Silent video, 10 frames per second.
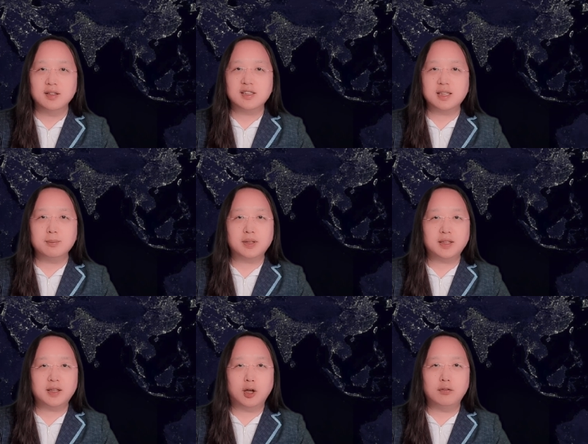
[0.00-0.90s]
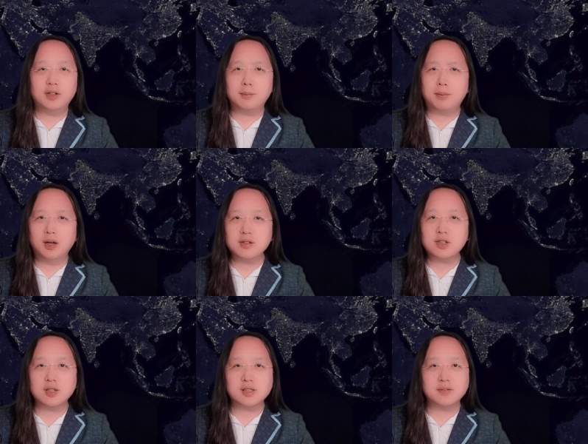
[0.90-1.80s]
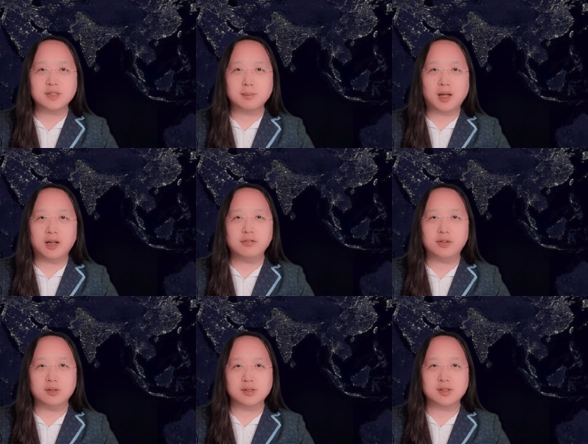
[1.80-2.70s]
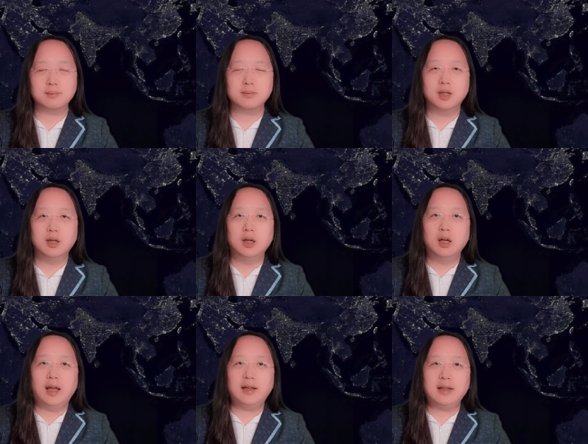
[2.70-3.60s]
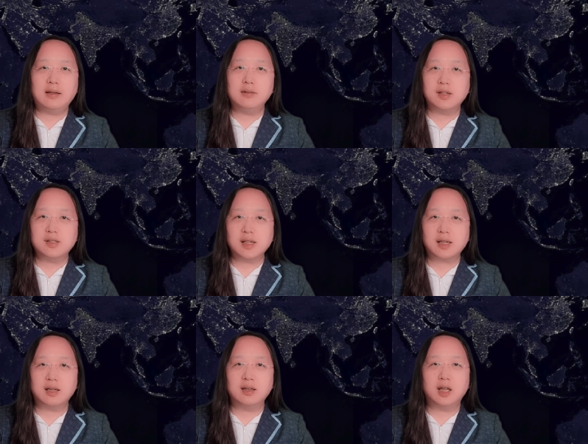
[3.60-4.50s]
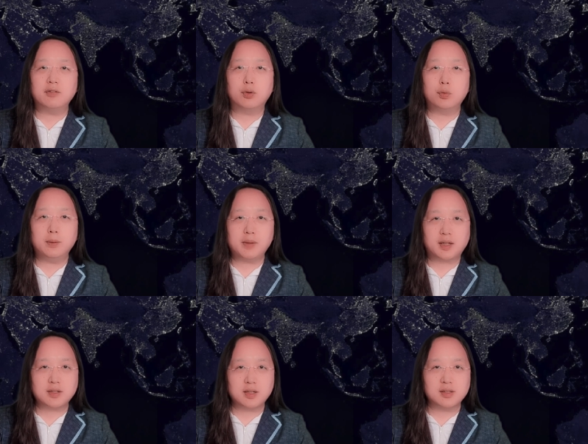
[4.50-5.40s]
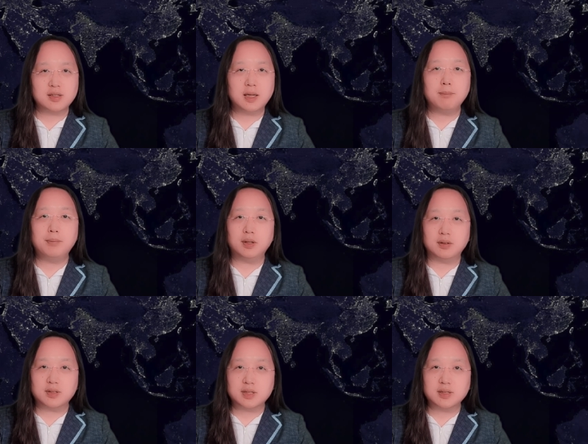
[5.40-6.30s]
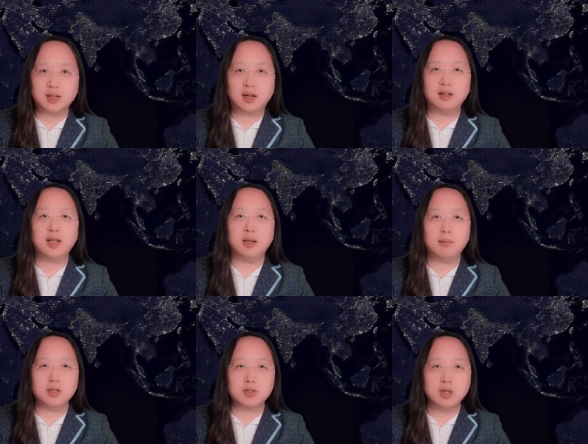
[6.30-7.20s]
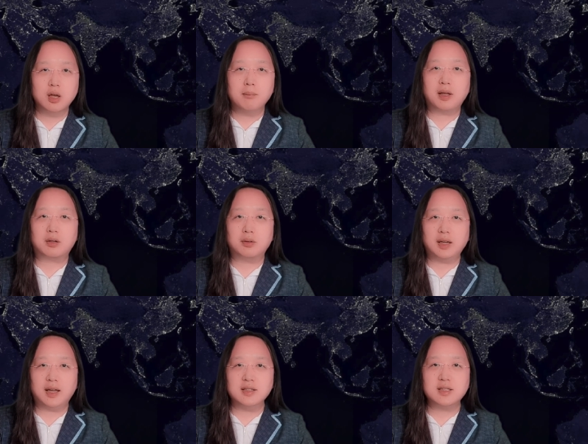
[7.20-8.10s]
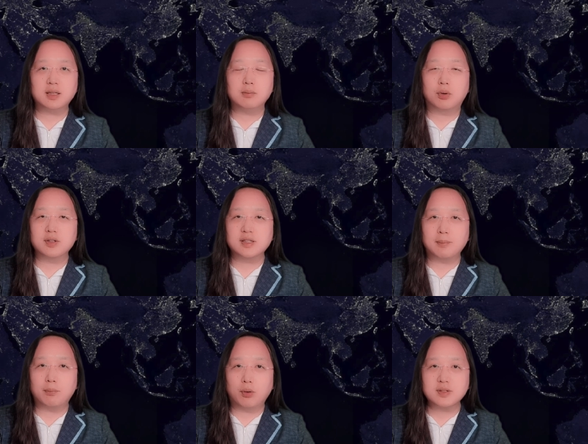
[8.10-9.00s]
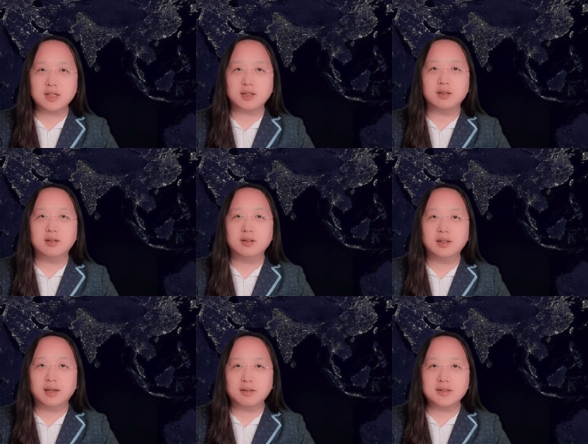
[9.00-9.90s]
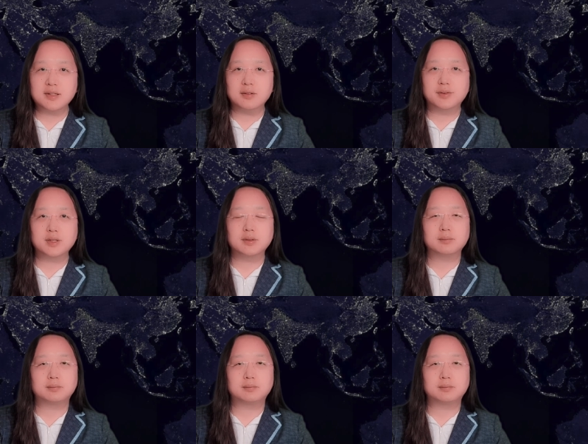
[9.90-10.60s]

simply over the purchase of some iPhones. And then the second level remixers then built on the image by creating more supporting narratives.